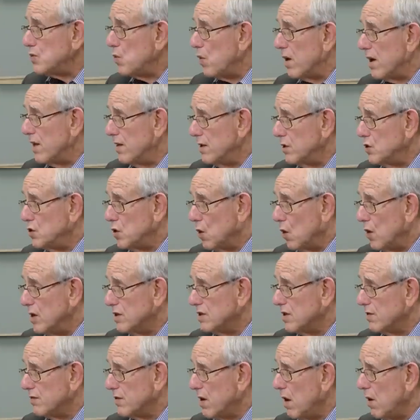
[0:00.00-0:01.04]
That's one of the
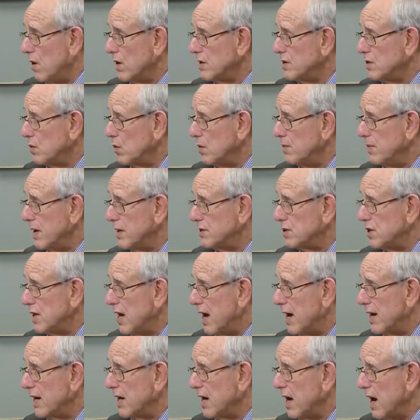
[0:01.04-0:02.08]
joys of going to a
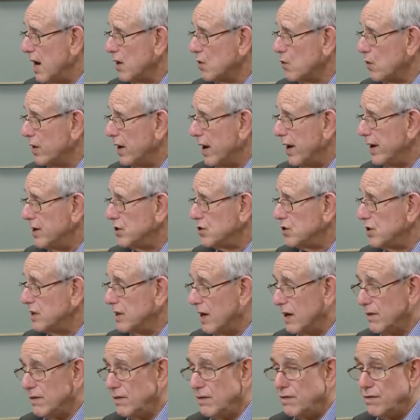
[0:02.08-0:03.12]
Messianic
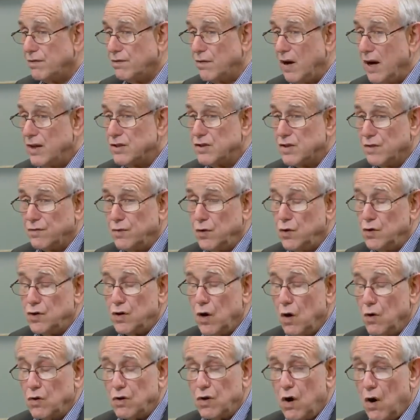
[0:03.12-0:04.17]
congregation. And friends, if
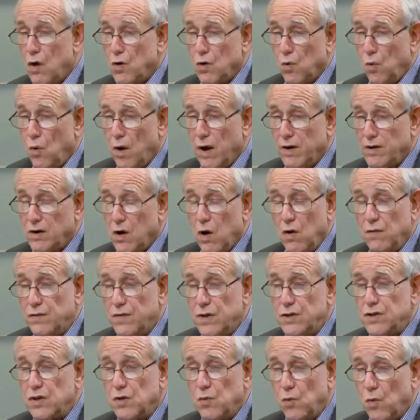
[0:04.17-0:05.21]
you don't go to one,
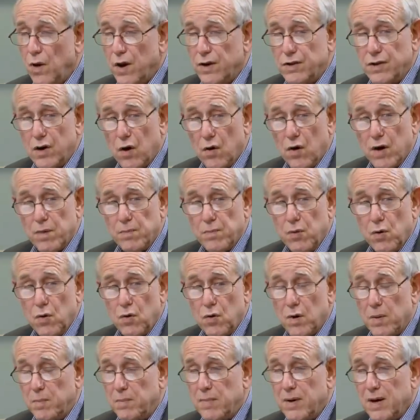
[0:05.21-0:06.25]
go visit one during
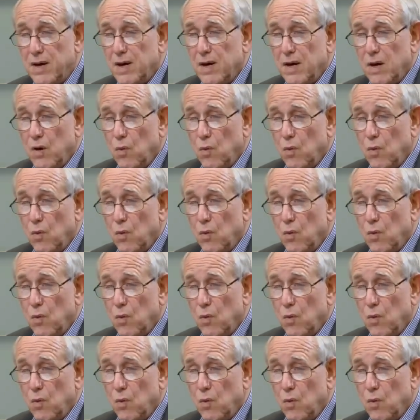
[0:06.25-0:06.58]
Purim.